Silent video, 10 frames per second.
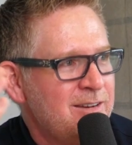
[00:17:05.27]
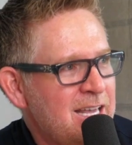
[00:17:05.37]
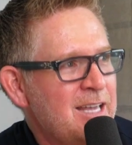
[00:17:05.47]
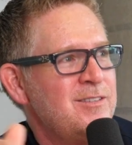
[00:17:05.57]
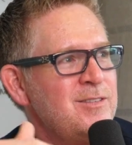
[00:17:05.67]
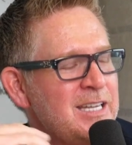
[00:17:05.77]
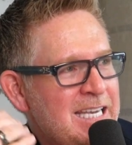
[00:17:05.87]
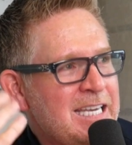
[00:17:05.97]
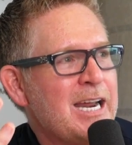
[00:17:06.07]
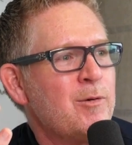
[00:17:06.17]
And and
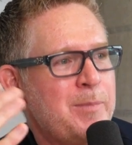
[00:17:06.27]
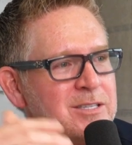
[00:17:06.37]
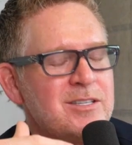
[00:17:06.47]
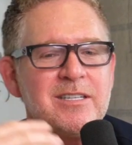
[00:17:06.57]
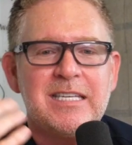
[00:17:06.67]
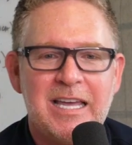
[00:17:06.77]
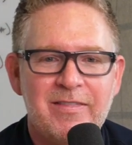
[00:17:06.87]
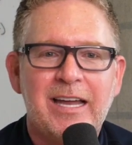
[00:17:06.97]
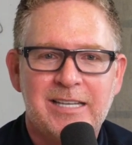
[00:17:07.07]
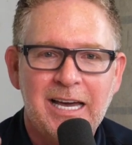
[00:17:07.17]
he and I were basically just
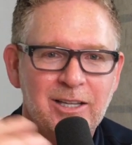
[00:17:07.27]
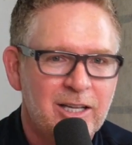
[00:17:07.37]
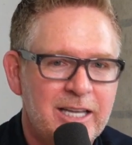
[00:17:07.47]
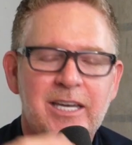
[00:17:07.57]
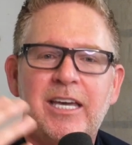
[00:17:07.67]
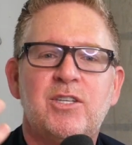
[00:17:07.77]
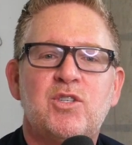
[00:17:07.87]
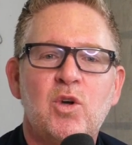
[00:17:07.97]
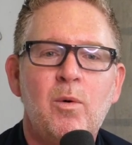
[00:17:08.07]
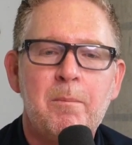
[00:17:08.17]
in that dialogue. Like
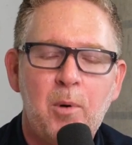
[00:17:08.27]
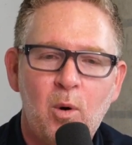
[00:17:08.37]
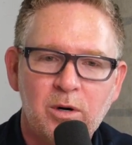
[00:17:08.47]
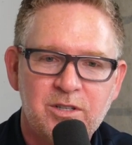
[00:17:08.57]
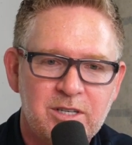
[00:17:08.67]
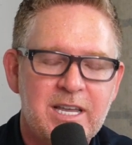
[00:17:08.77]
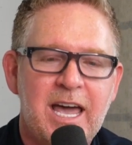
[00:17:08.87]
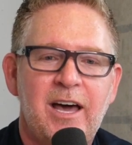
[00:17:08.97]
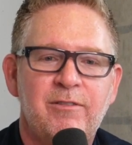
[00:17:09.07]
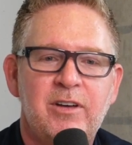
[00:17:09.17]
it's so important just to
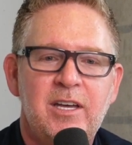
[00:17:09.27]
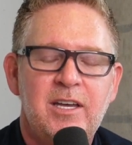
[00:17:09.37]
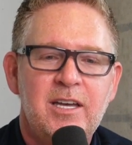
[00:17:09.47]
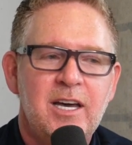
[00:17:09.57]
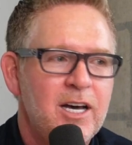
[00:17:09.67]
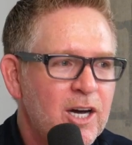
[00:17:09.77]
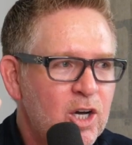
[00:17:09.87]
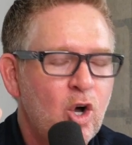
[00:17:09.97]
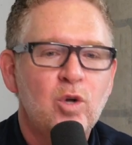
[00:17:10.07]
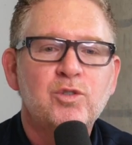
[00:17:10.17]
have a
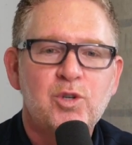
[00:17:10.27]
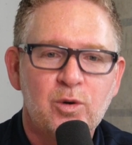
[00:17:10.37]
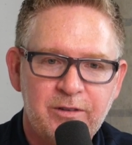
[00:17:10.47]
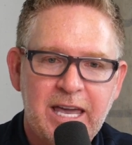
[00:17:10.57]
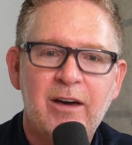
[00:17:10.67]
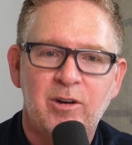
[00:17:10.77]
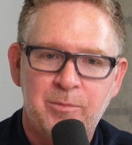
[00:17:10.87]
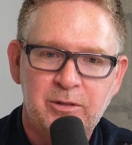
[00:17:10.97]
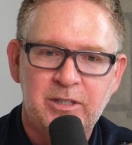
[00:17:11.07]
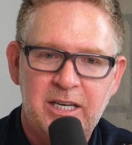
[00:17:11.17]
culture of
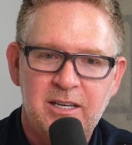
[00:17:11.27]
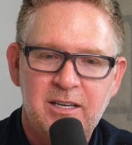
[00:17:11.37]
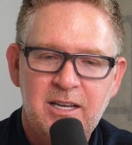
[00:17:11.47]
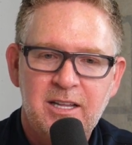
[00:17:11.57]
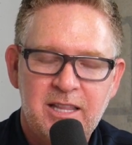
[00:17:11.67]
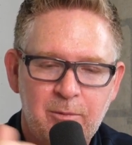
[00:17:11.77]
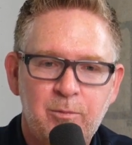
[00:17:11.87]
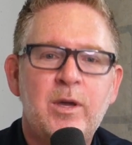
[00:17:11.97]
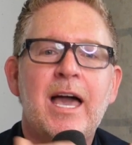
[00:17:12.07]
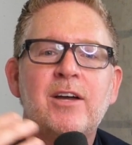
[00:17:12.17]
accountability that
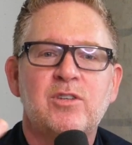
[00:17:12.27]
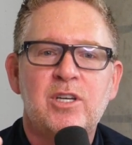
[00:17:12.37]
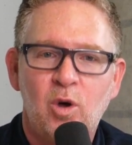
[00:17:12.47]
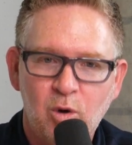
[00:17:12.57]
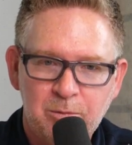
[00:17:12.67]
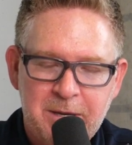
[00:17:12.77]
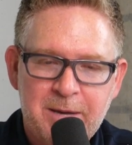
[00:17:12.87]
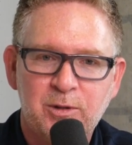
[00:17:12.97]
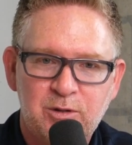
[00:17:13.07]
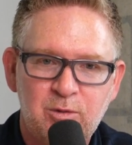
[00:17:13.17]
we actually hold
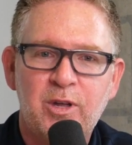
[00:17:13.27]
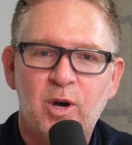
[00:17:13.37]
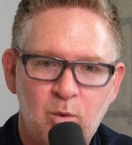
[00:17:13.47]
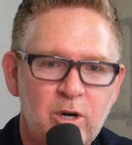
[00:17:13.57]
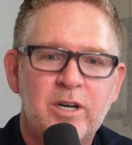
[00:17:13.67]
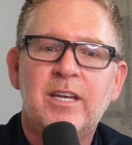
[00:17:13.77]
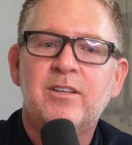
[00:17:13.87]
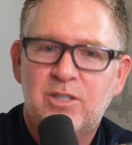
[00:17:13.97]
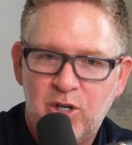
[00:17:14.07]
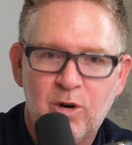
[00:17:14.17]
people to their word.
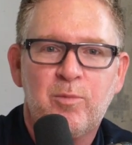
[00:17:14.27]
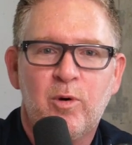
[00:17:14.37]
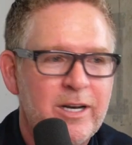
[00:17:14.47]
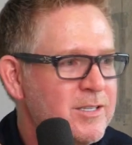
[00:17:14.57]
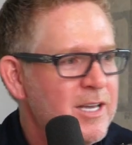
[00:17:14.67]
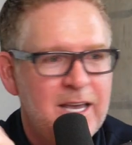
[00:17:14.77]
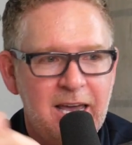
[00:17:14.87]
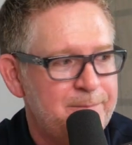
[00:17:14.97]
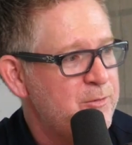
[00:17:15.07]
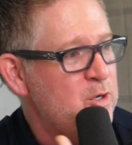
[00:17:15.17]
And to your point, it's,
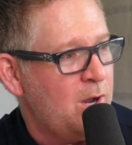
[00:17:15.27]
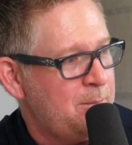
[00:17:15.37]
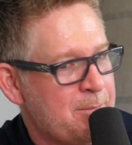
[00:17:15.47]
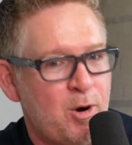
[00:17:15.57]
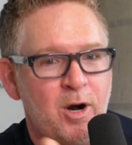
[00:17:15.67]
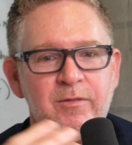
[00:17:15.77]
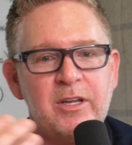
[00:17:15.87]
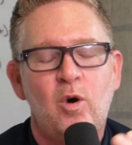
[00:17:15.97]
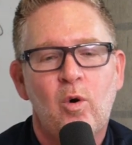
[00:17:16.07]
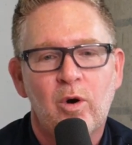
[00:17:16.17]
hey, you want to be a part of
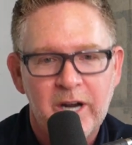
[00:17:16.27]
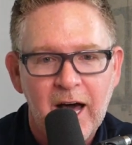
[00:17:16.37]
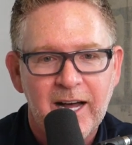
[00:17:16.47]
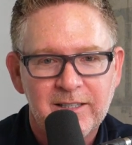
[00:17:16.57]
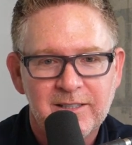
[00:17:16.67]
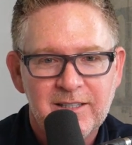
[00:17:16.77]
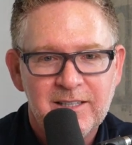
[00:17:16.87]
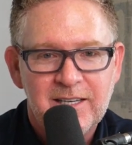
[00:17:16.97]
it or not?